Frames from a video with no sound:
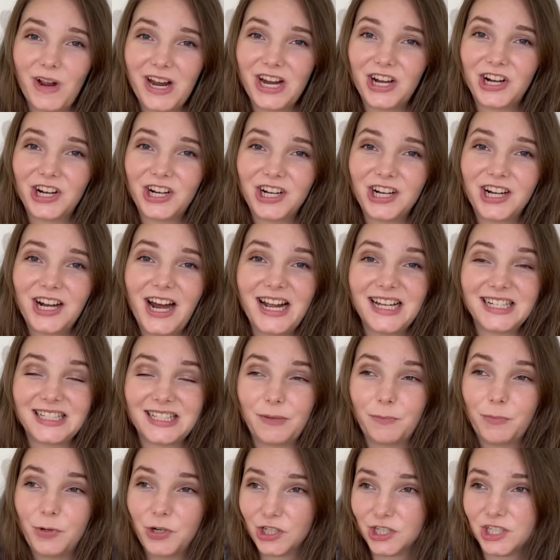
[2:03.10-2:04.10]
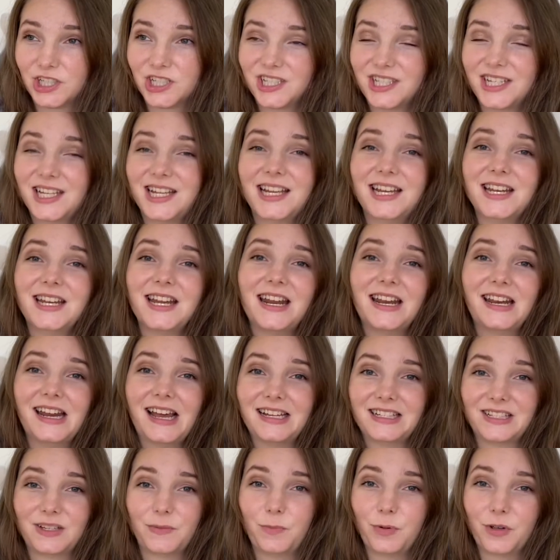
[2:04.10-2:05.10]
her as a person and
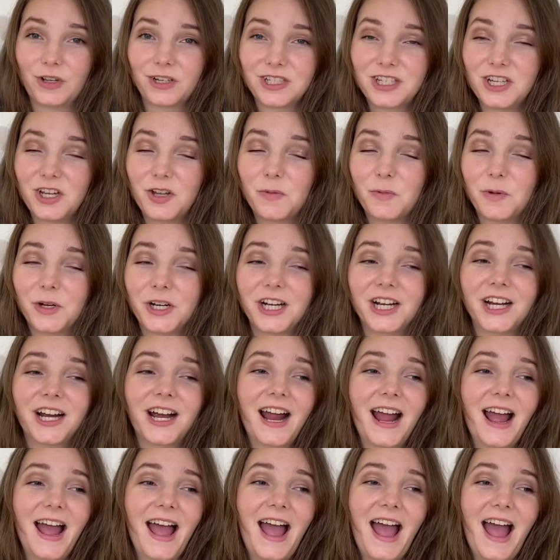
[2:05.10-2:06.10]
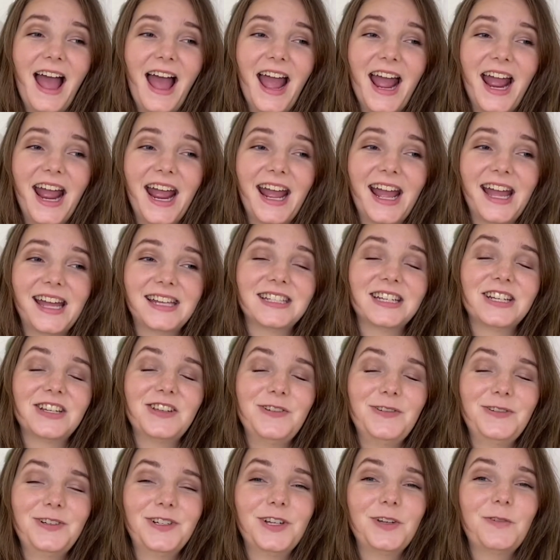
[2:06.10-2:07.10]
as a BookTuber, and
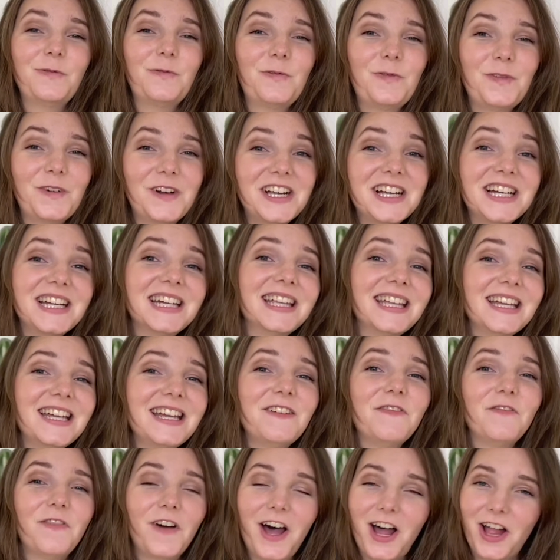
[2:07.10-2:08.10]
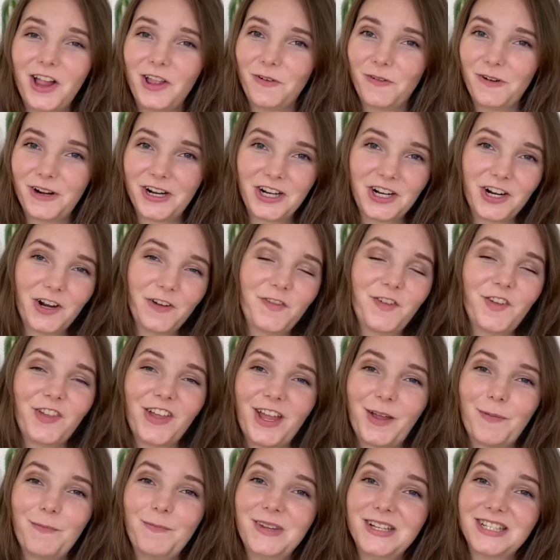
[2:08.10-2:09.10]
you should really follow her if you
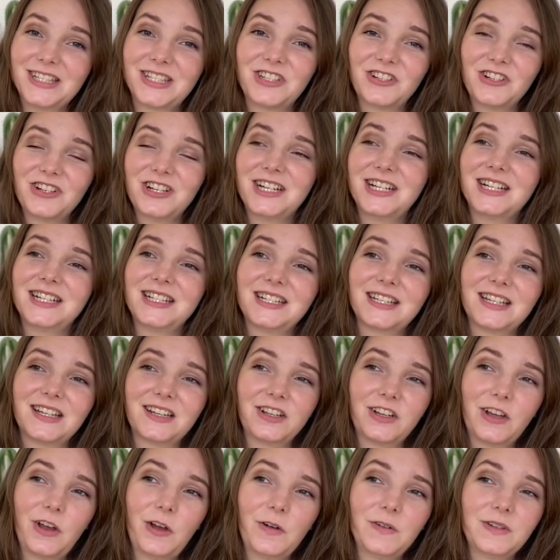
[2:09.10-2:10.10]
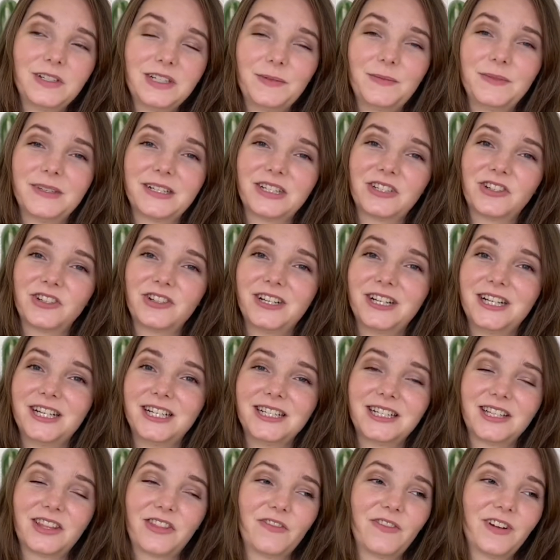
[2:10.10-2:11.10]
like mysteries, cozy
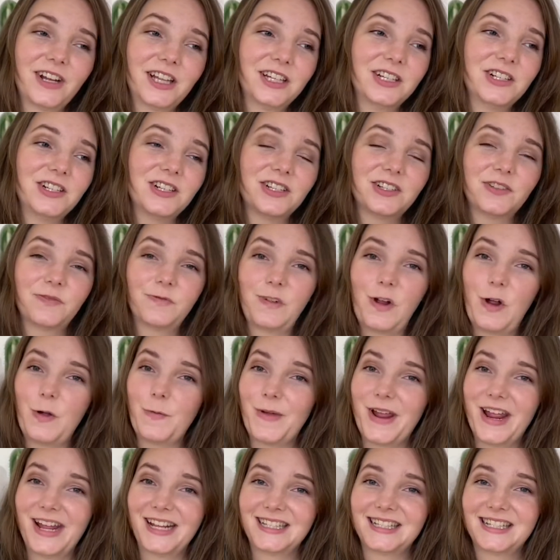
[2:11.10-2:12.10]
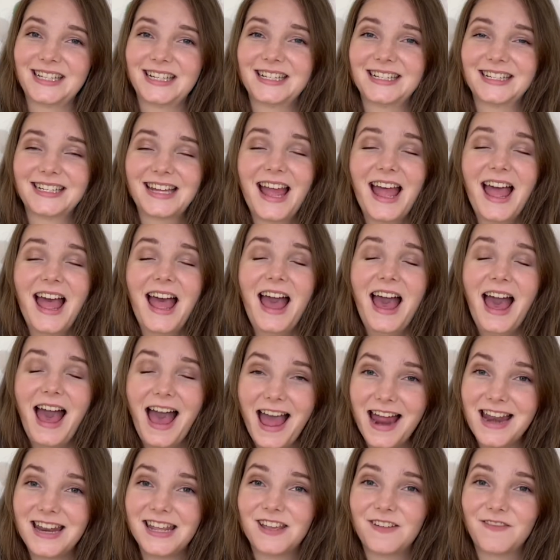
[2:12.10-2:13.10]
mysteries, thrillers, romances,
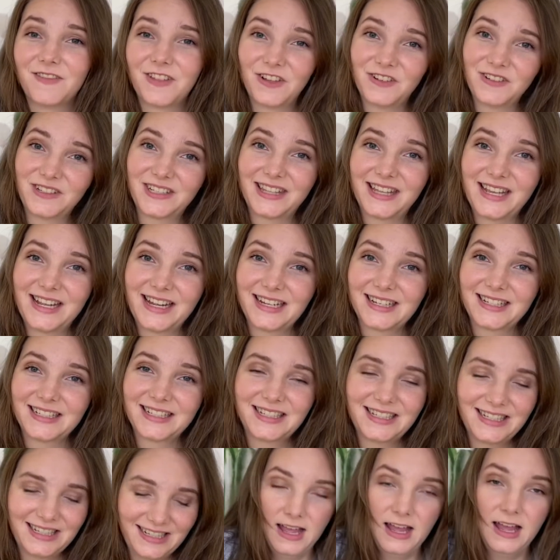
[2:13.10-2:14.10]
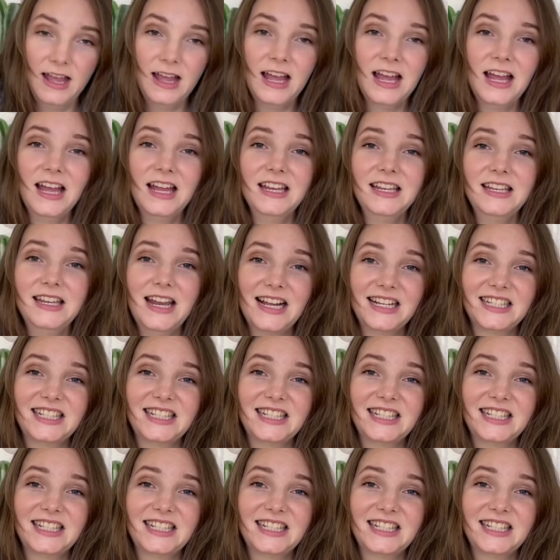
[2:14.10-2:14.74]
any of those things. Next, I